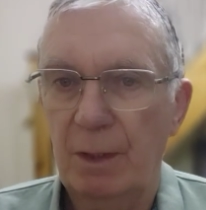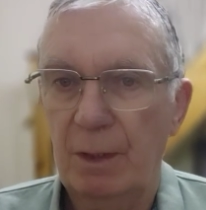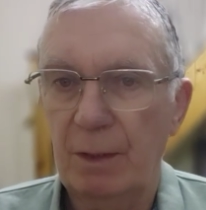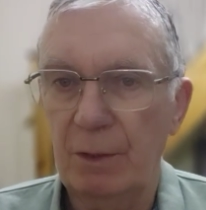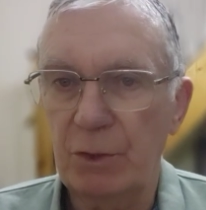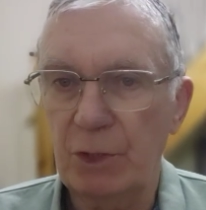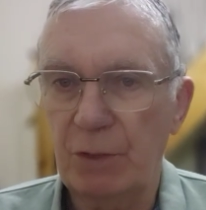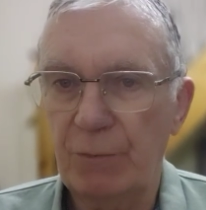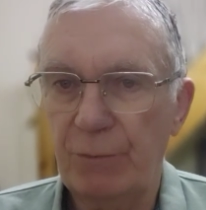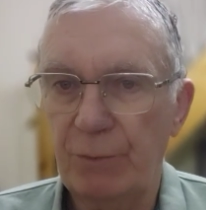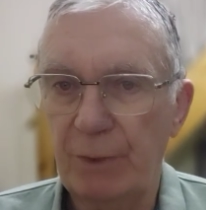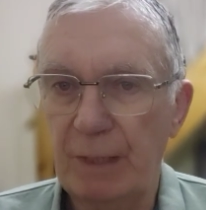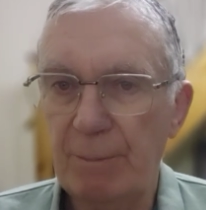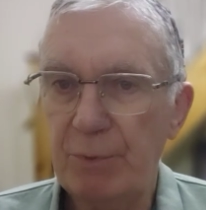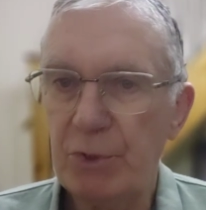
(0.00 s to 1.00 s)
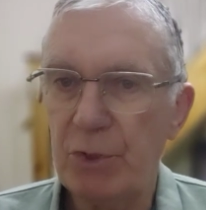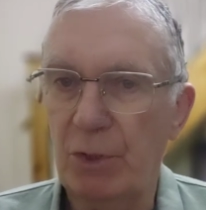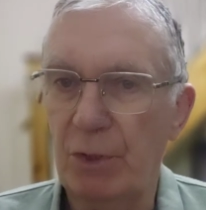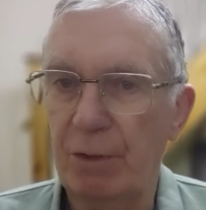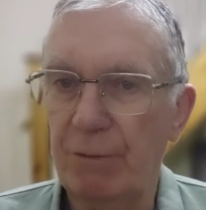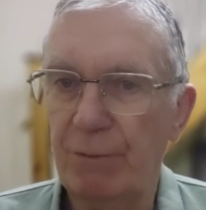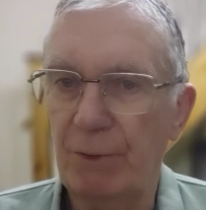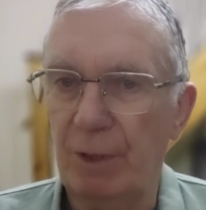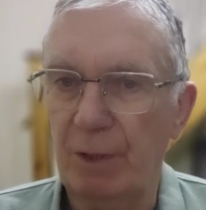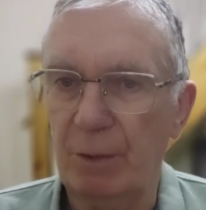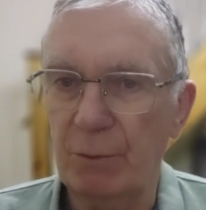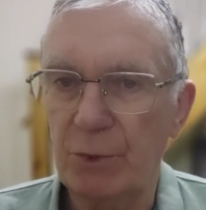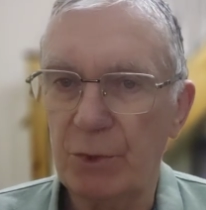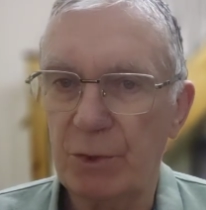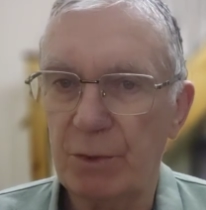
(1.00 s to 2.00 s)
The Jeffrey Epstein
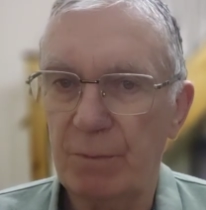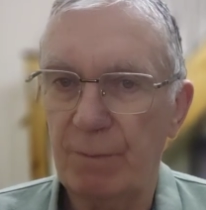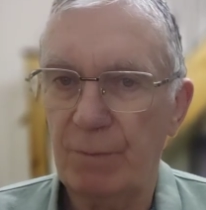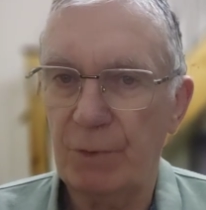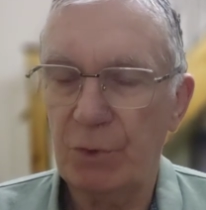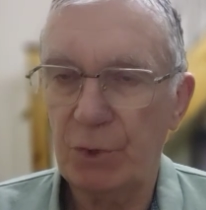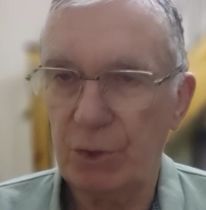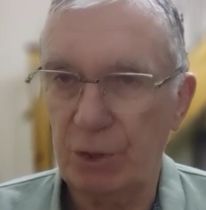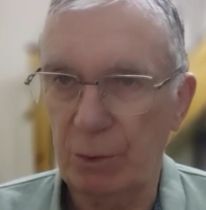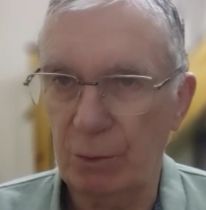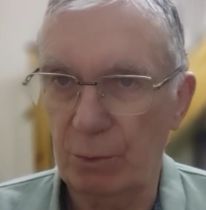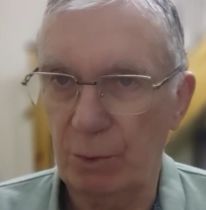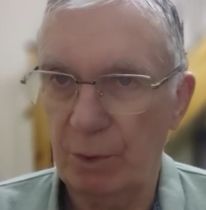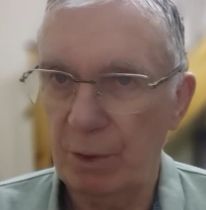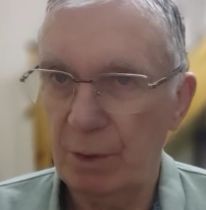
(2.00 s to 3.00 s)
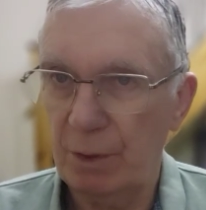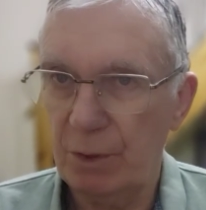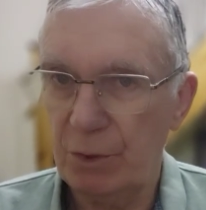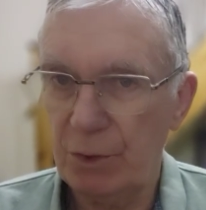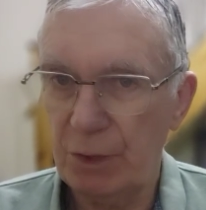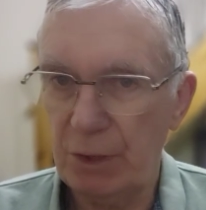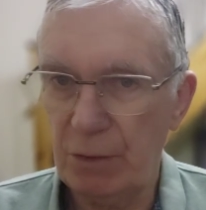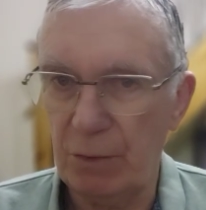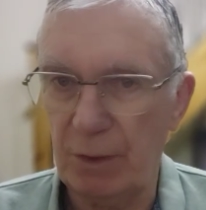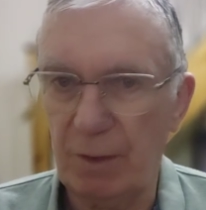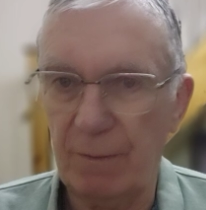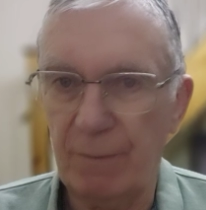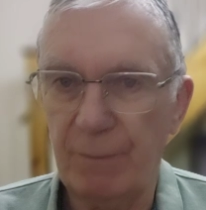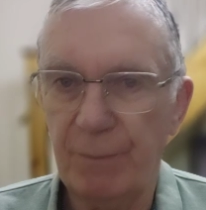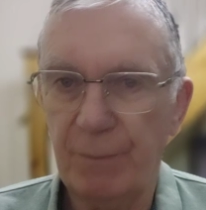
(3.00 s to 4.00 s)
files, still secret.
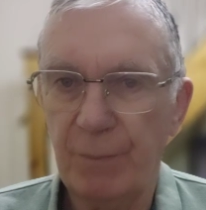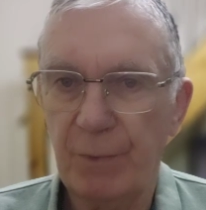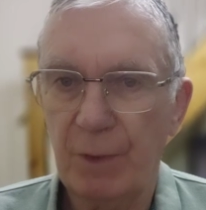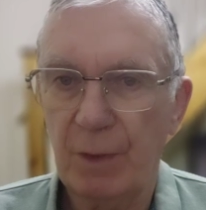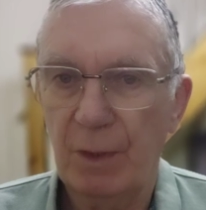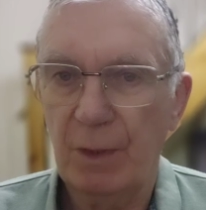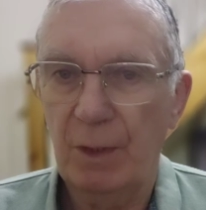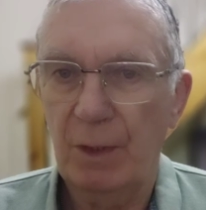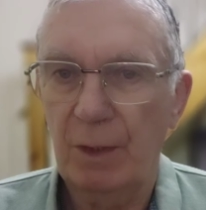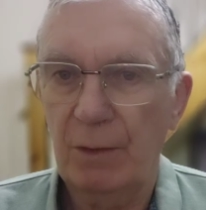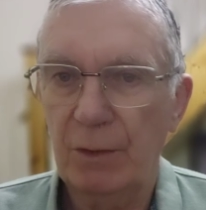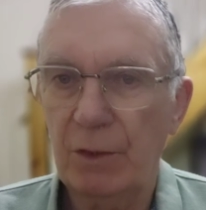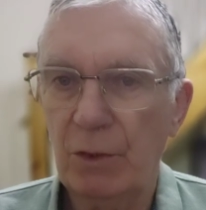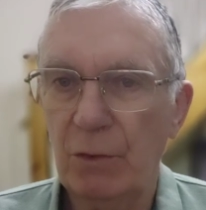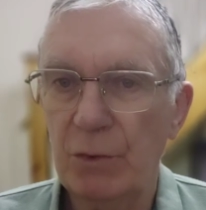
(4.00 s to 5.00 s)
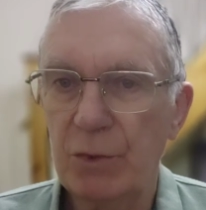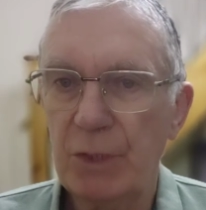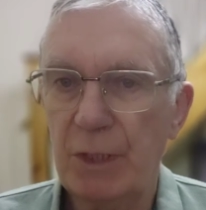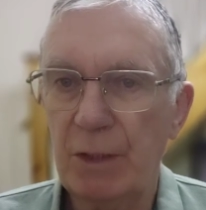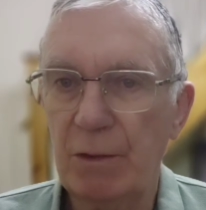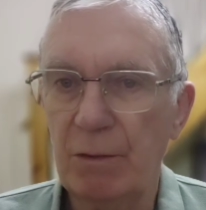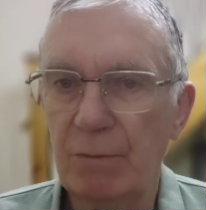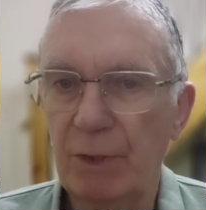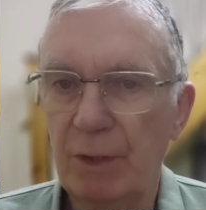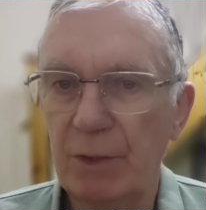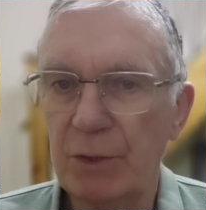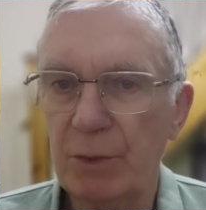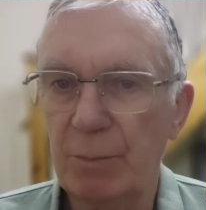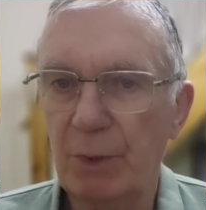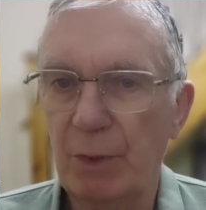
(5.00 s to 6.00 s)
The content of
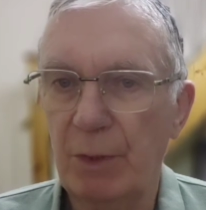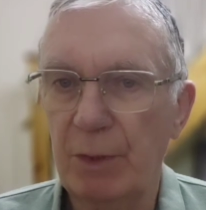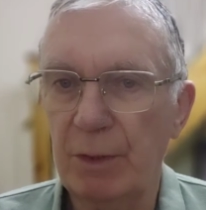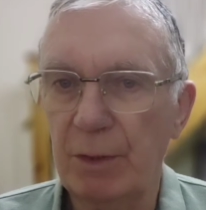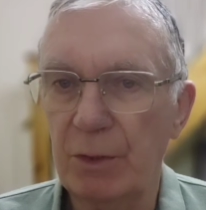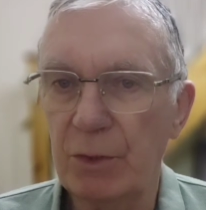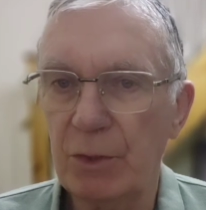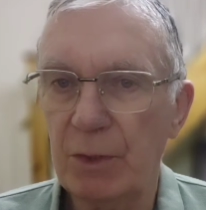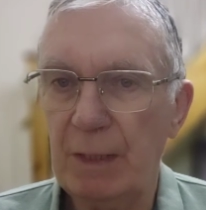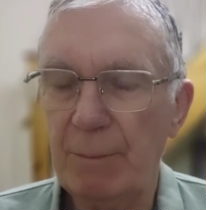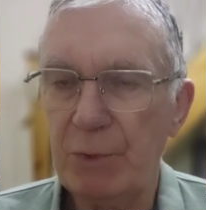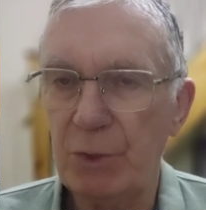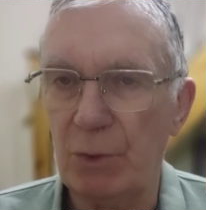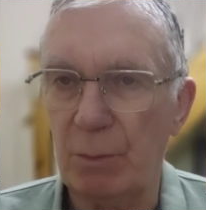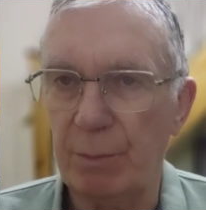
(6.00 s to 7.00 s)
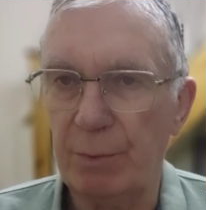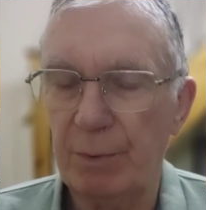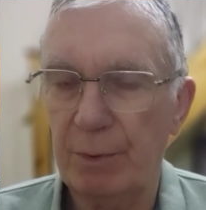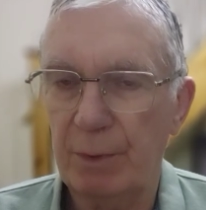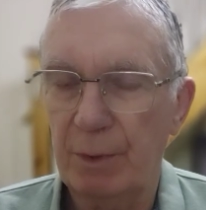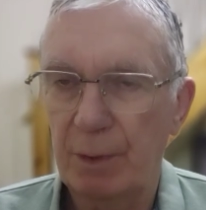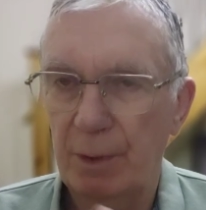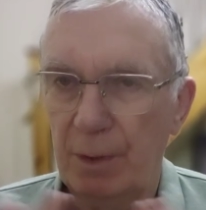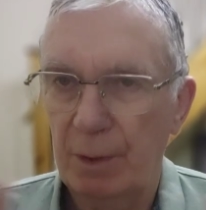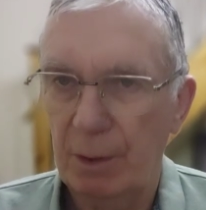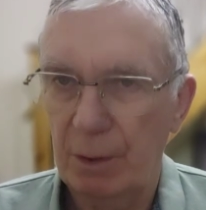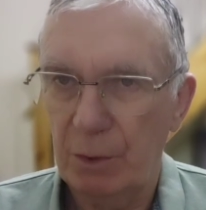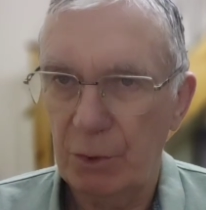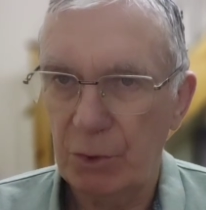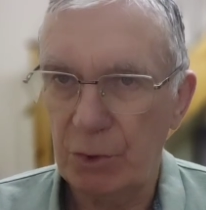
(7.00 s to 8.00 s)
Hunter Biden's laptop,
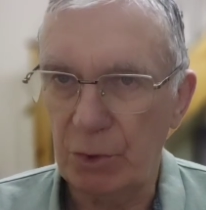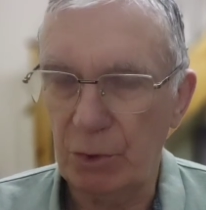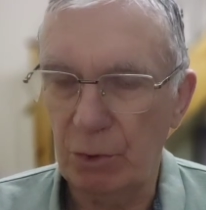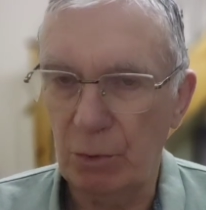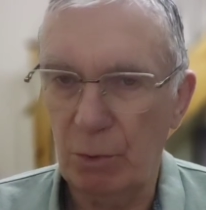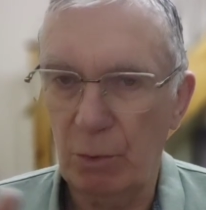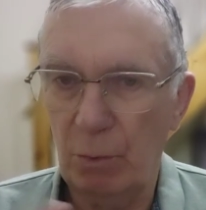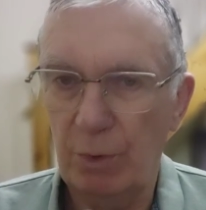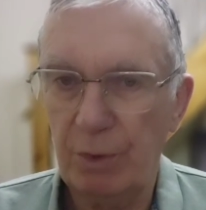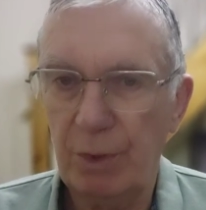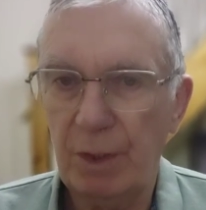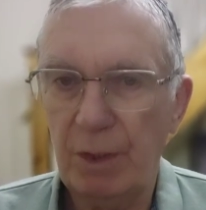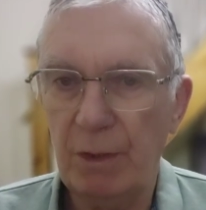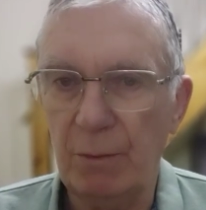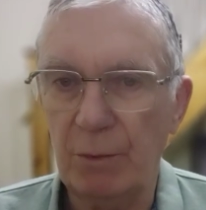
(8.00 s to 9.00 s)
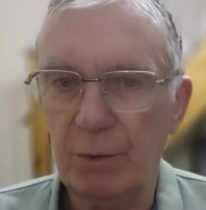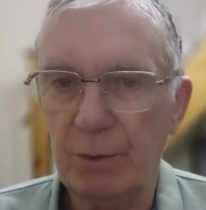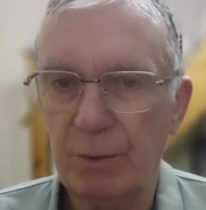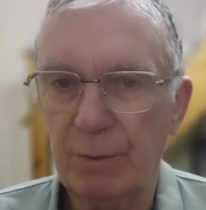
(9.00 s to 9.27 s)
still withheld.